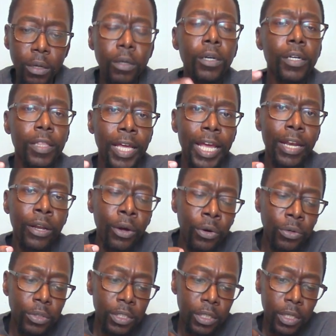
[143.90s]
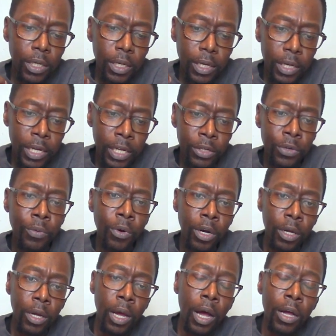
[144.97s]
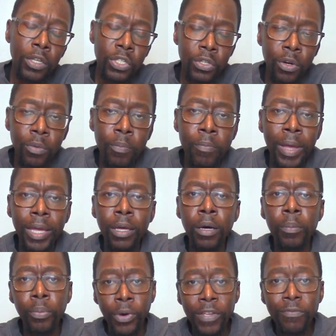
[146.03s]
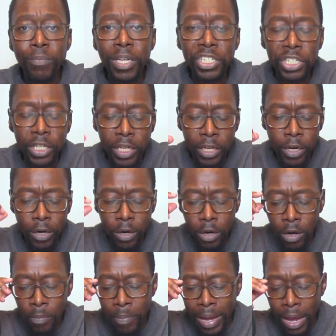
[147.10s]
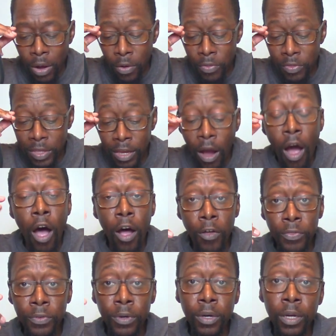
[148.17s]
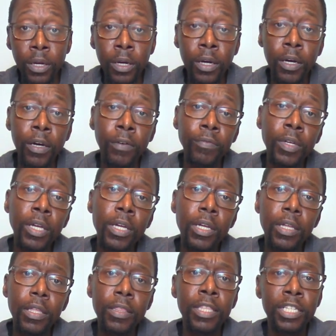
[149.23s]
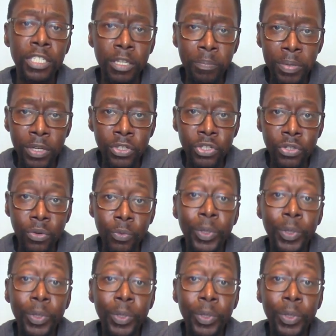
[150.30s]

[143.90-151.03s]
On that note, I do want to also make a brief mention here about the author of this epistle.